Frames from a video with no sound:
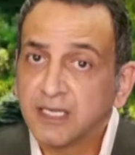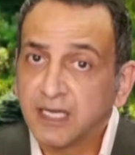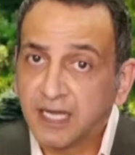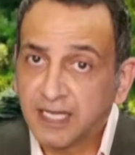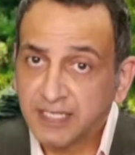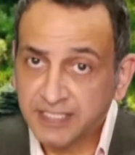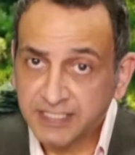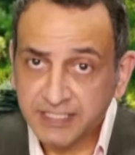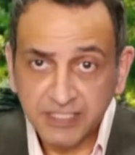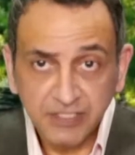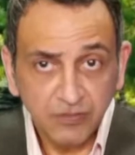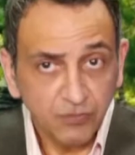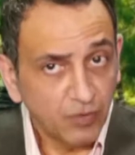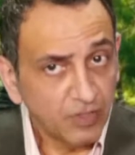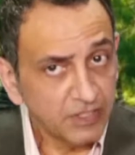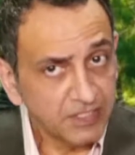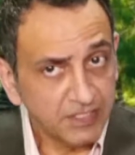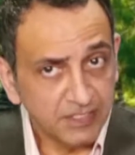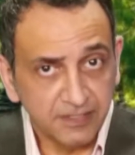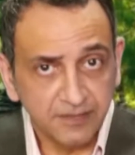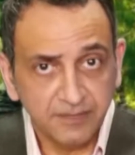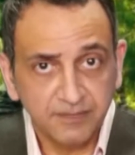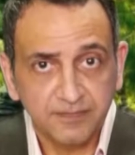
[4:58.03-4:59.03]
I guess he
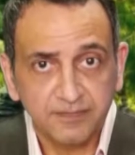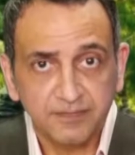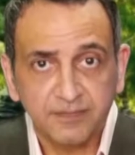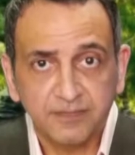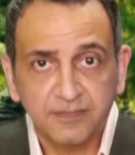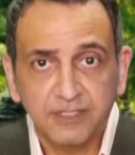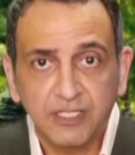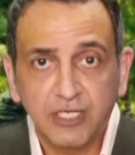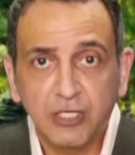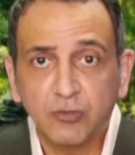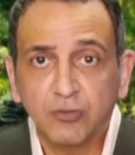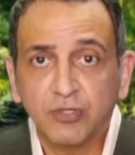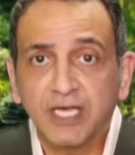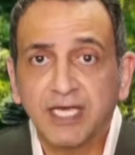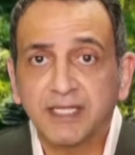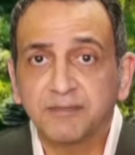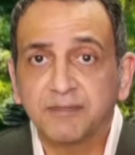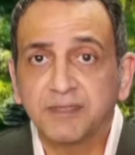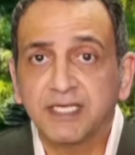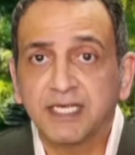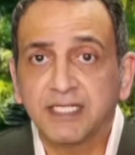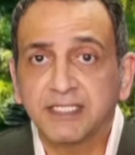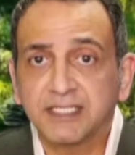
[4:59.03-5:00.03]
wasn't. He looked
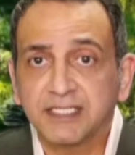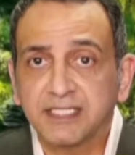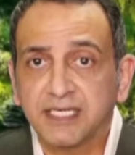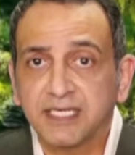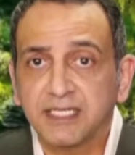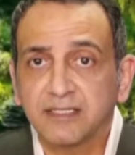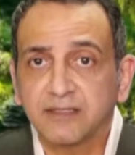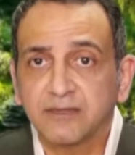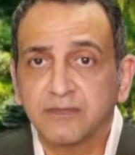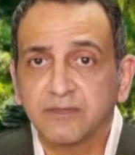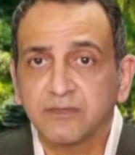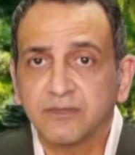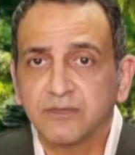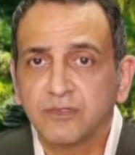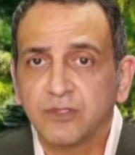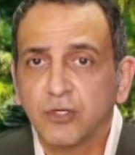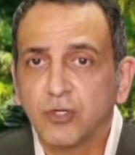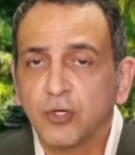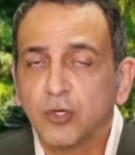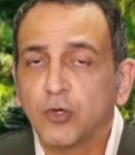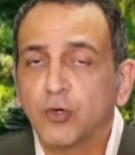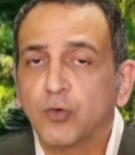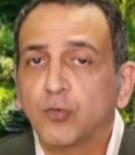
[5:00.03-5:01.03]
at me and said,
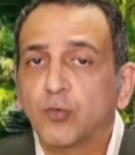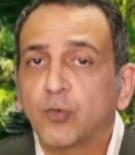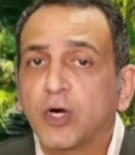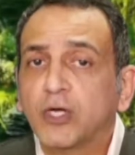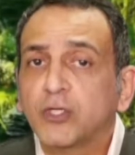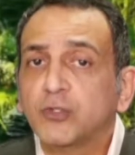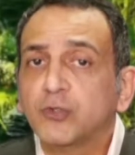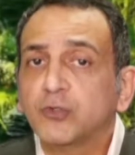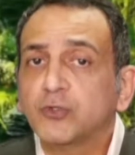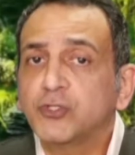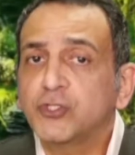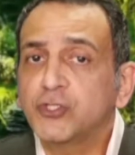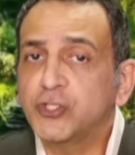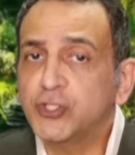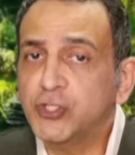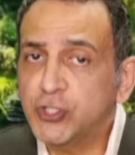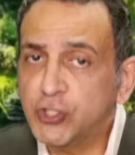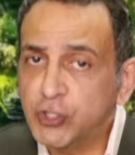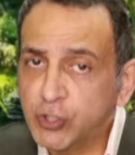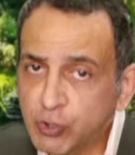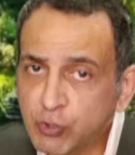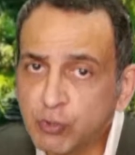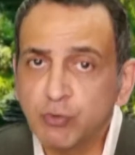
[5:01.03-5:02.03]
why don't
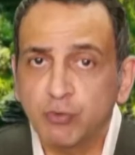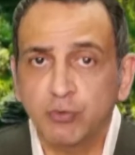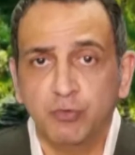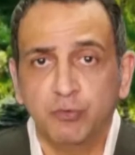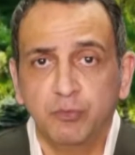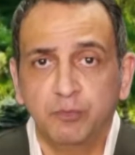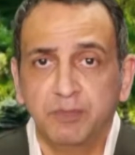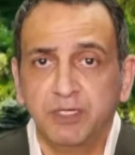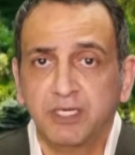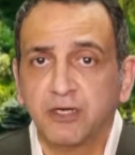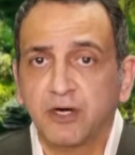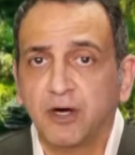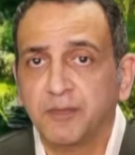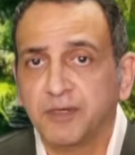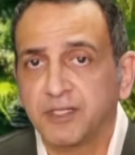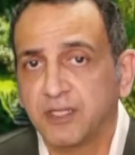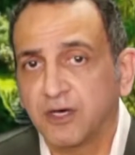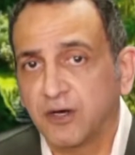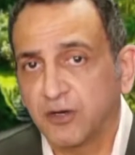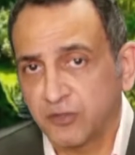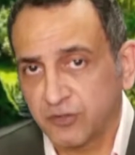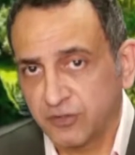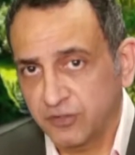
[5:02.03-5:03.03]
you become a
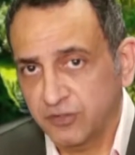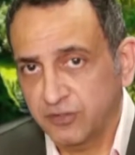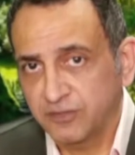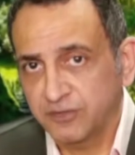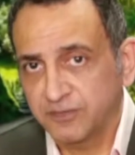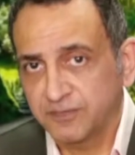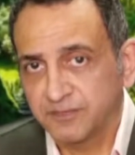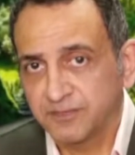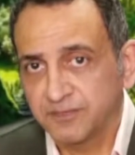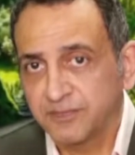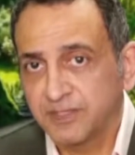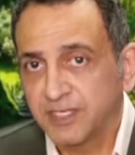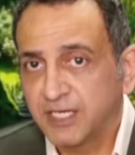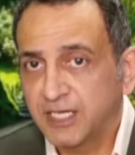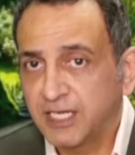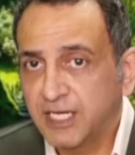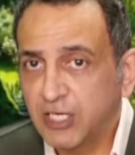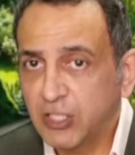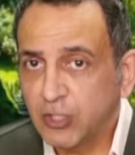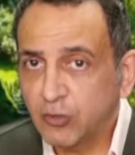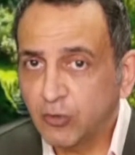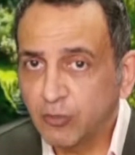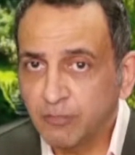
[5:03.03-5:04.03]
doctor,
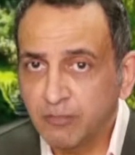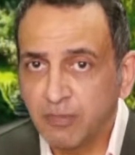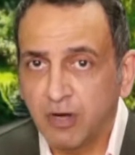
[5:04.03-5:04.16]
heal your